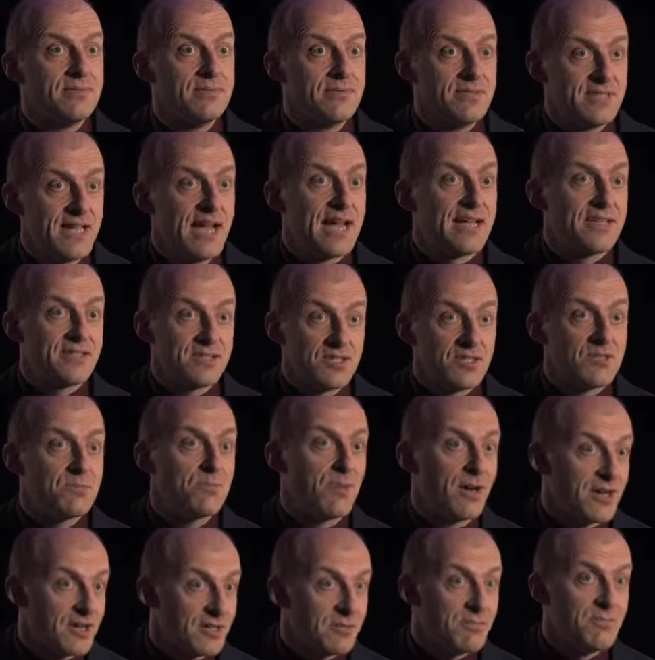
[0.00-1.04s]

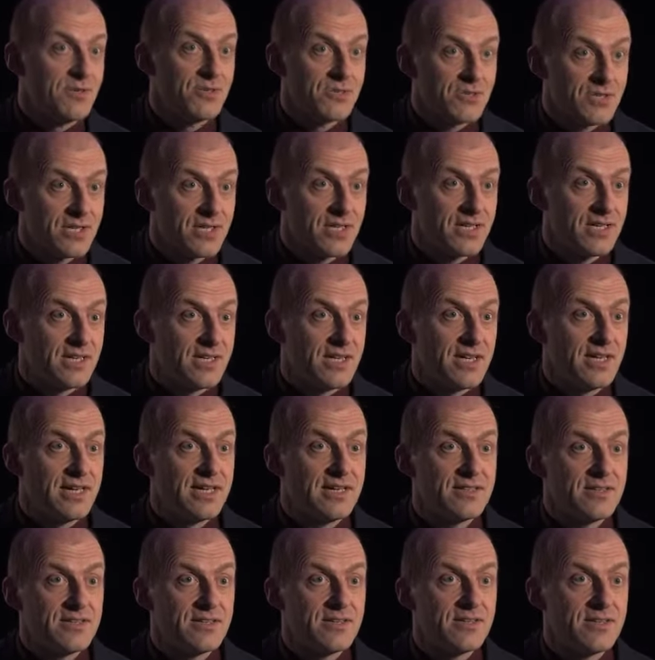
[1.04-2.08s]
dance-inspired music,
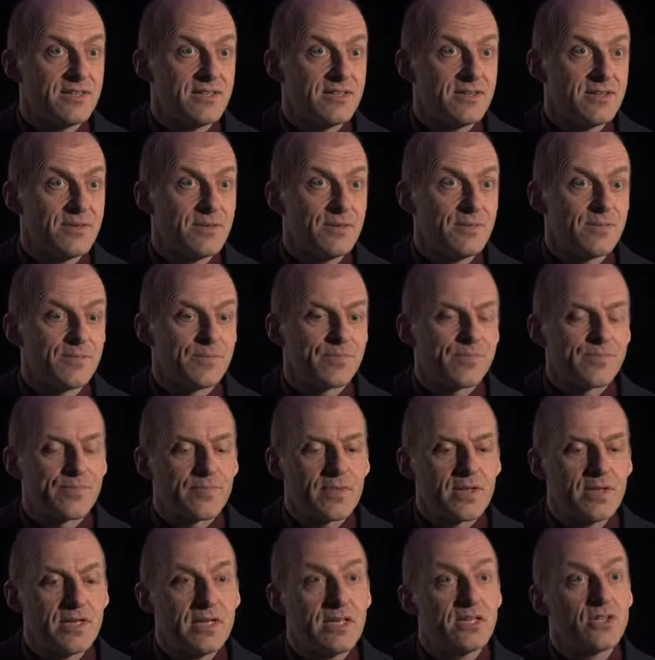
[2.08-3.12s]
and
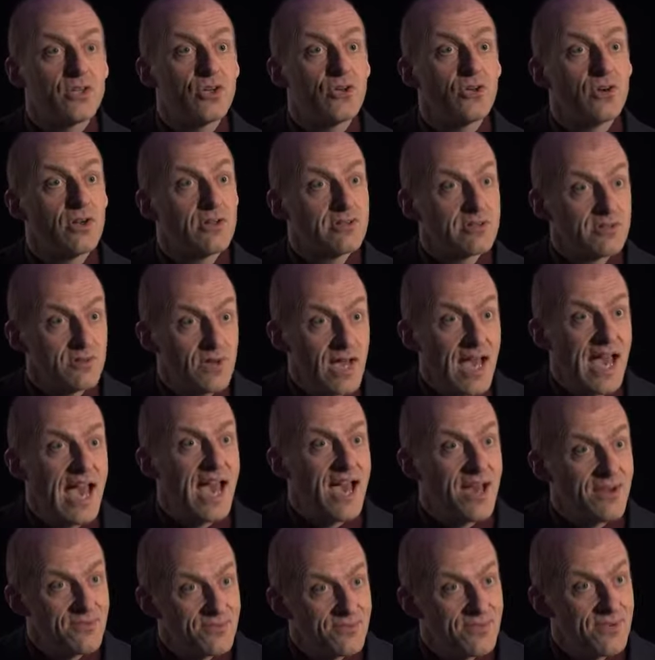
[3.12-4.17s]
it could also
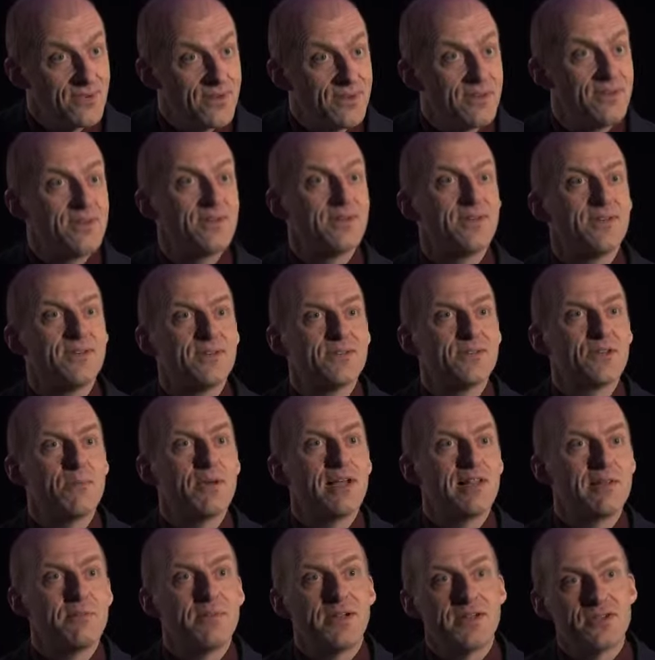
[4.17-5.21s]
have some
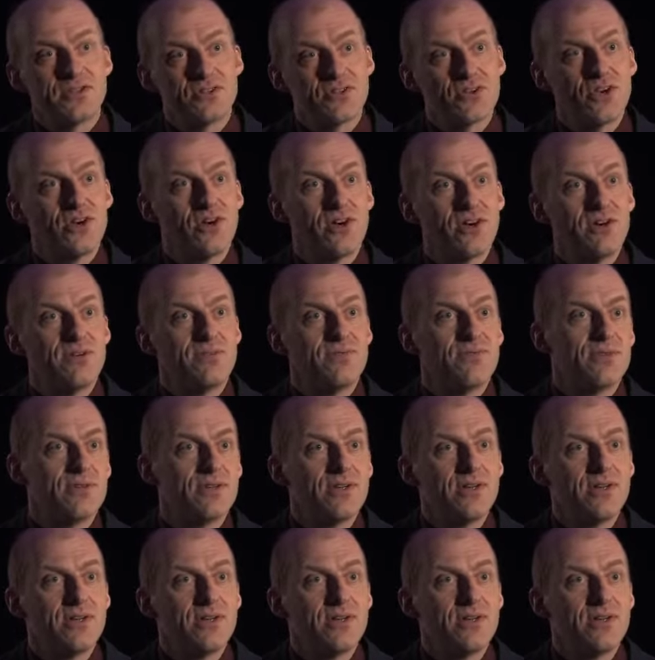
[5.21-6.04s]
elements of